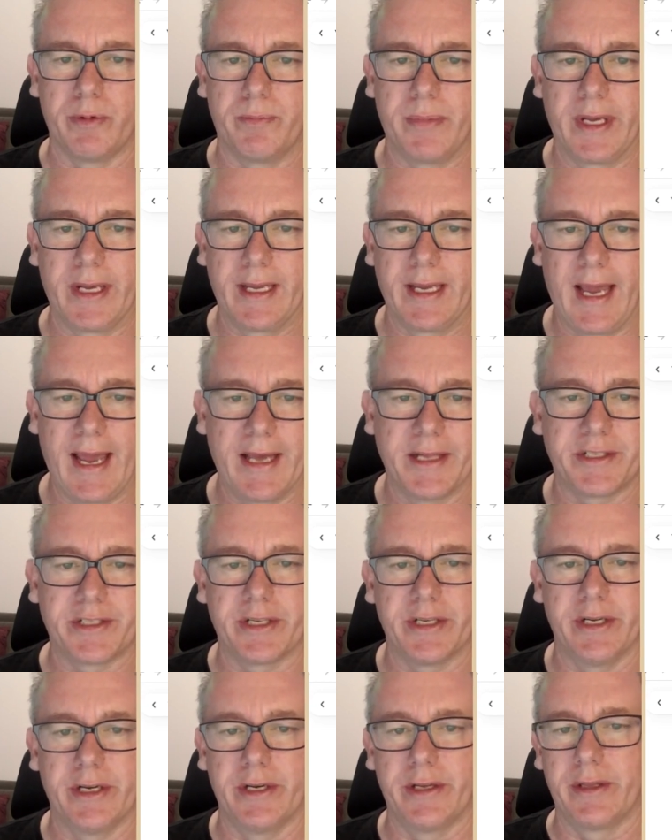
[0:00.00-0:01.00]
would be
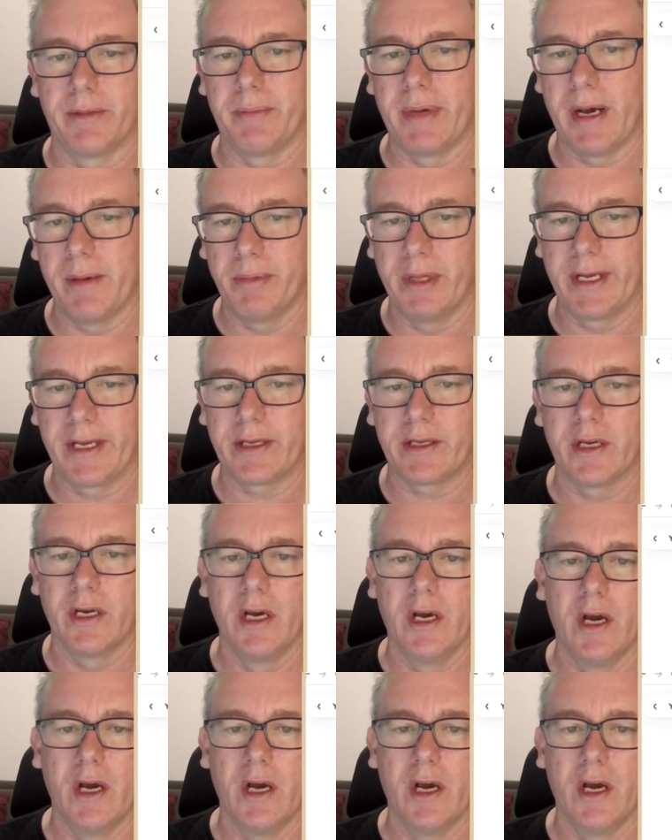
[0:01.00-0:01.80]
answer the public.